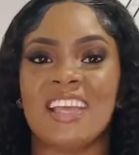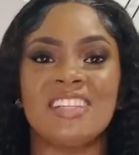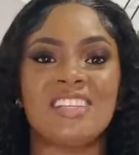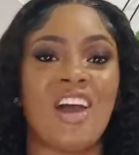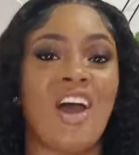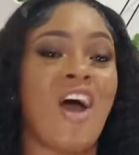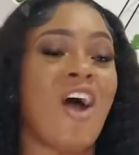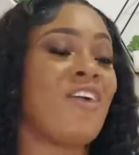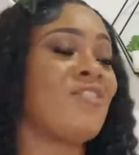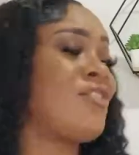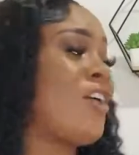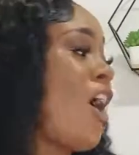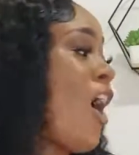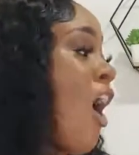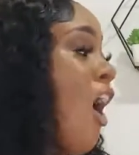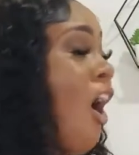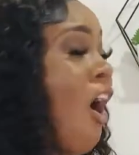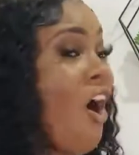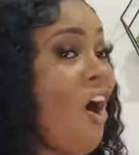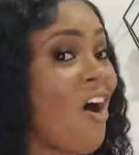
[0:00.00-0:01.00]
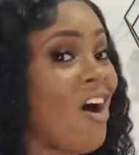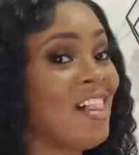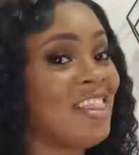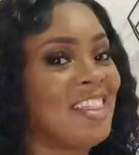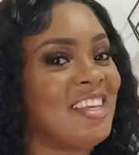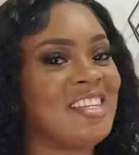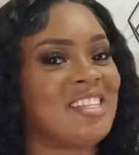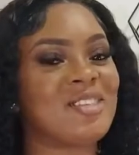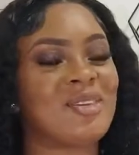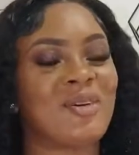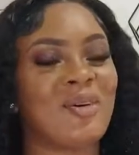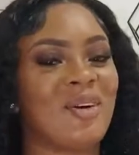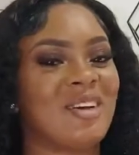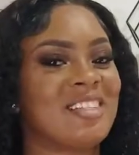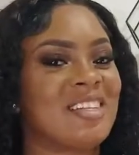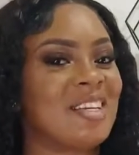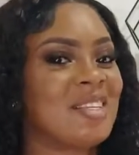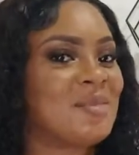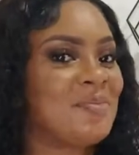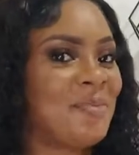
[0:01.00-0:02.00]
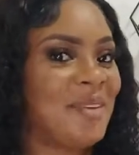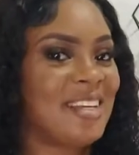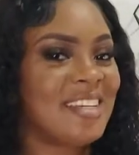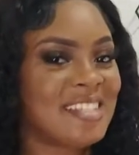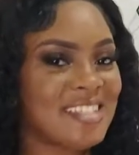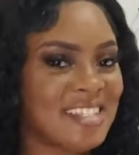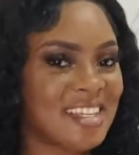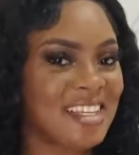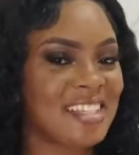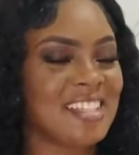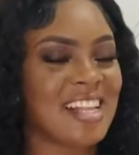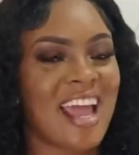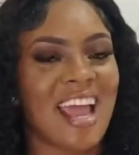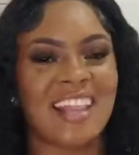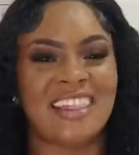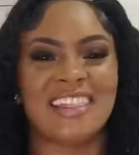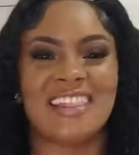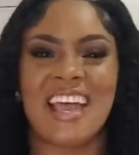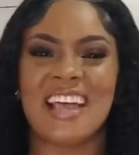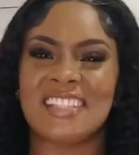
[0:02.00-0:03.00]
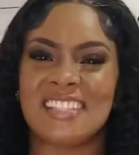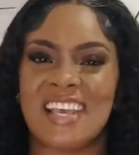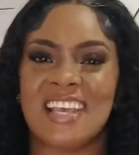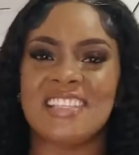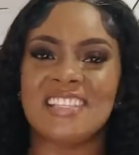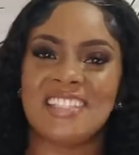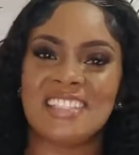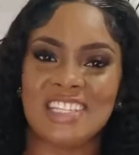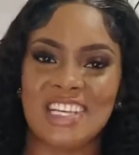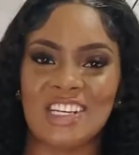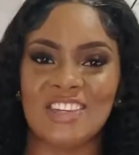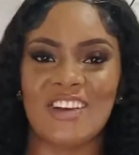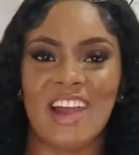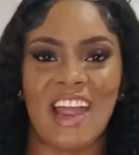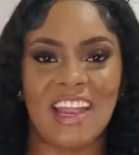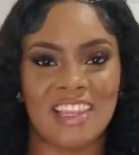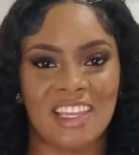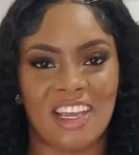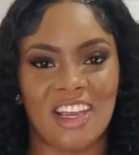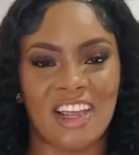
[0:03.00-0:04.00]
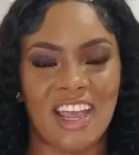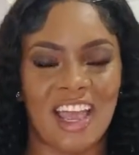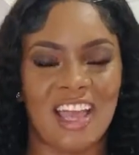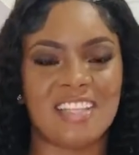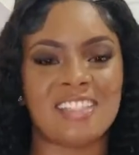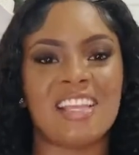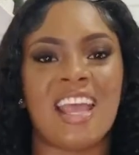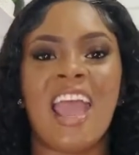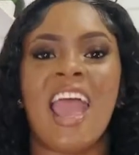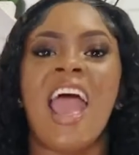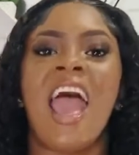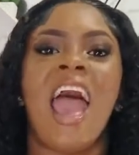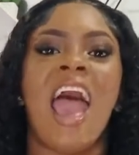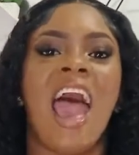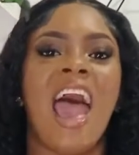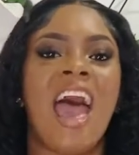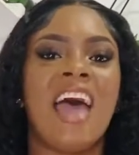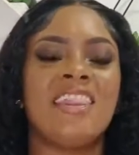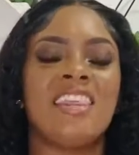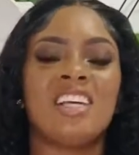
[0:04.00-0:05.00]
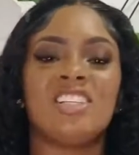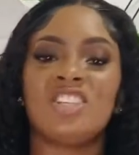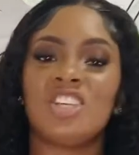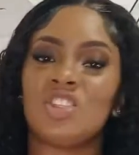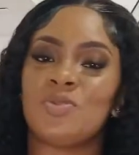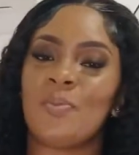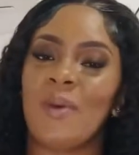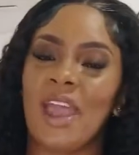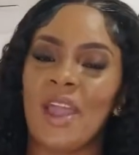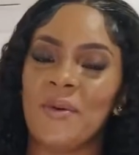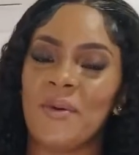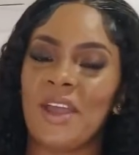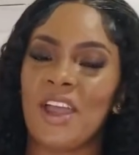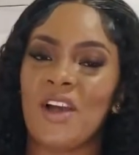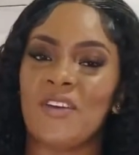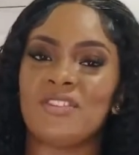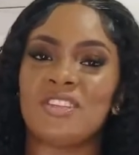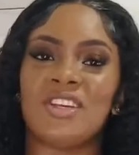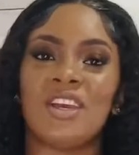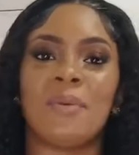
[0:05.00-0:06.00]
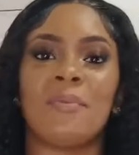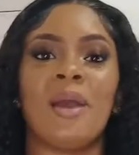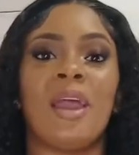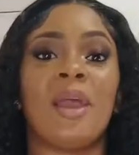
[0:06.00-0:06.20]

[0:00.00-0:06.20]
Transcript: off all these gorgeous pieces. Like, that's a steal right there, guys. And that's just my way of showing my